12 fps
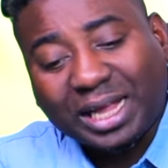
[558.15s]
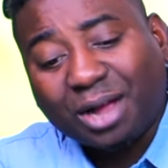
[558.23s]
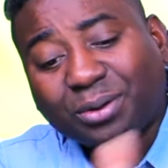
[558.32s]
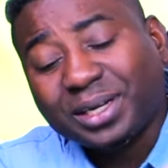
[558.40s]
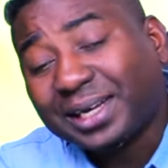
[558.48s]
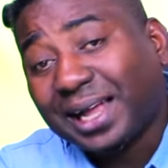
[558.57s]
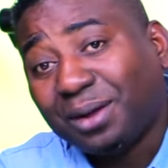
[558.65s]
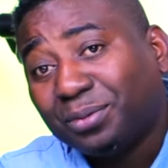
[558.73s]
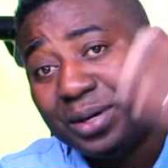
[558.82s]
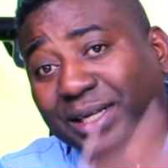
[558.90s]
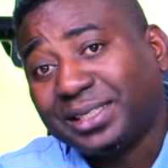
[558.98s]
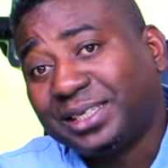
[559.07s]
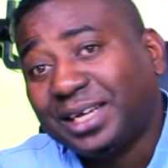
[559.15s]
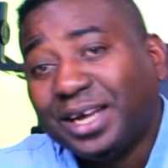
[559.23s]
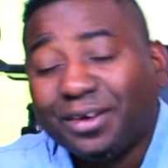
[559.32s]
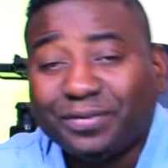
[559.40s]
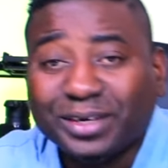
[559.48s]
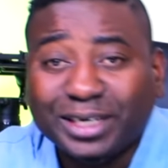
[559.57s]
I only can't wait
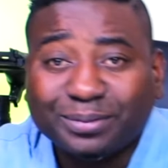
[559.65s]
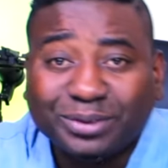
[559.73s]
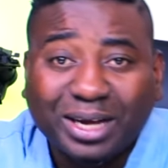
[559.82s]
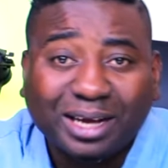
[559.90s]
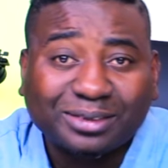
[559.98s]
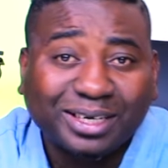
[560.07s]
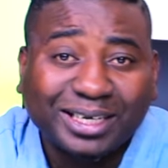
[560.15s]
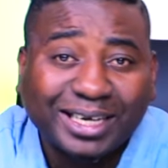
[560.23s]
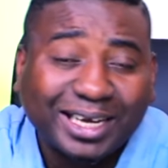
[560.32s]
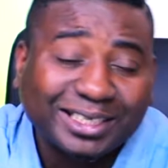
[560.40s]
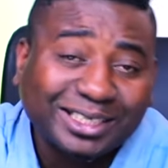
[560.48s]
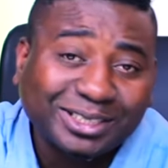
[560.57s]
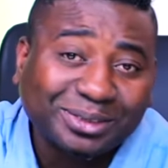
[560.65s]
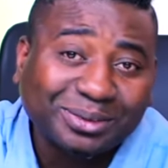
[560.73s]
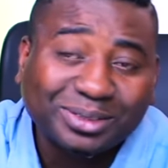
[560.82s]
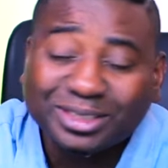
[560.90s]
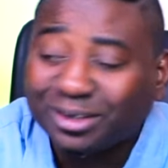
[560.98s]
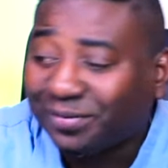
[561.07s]
for them to actually get into
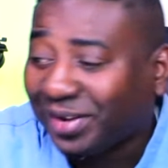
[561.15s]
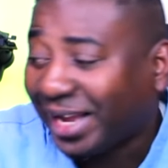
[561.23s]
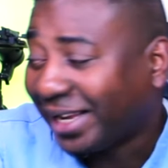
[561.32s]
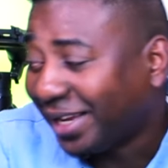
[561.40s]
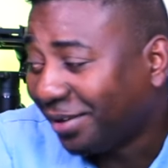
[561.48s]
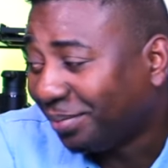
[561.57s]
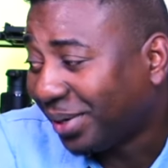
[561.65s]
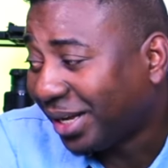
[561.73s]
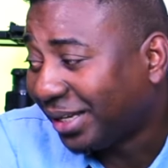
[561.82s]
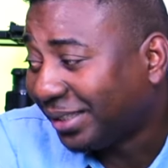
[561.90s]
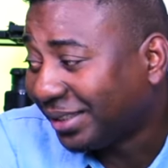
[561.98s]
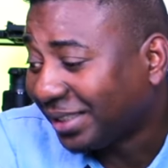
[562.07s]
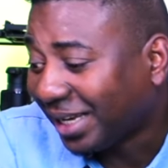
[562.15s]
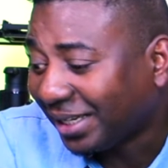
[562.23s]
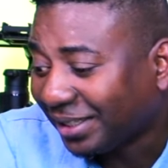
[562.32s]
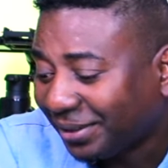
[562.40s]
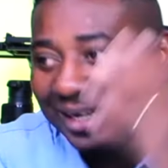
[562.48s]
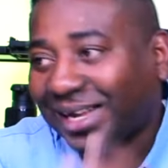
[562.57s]
stuff like gimbals
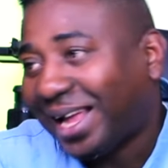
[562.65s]
and